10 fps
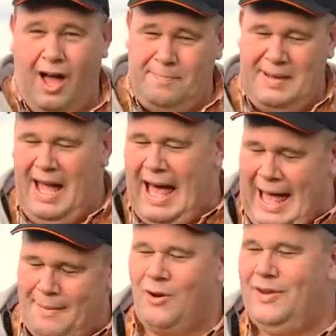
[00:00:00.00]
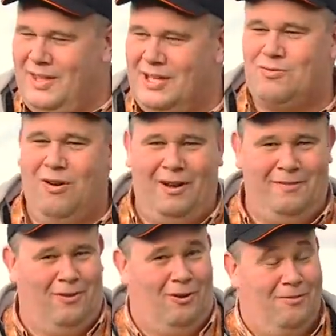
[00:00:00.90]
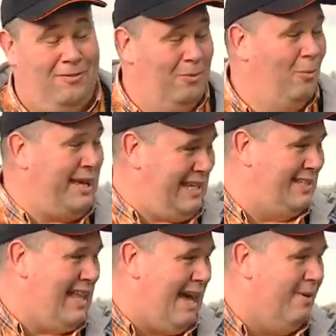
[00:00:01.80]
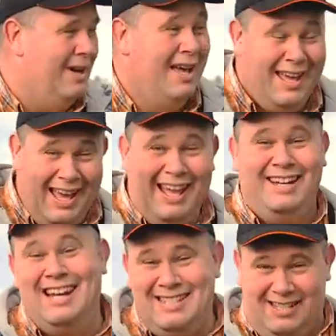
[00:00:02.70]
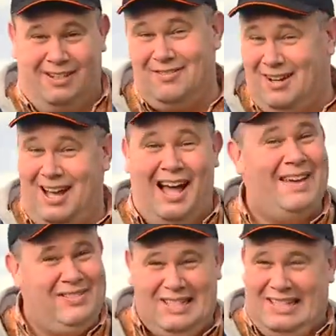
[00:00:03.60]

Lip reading: I've been hammering this rifle for weeks now. And listen, right, I haven't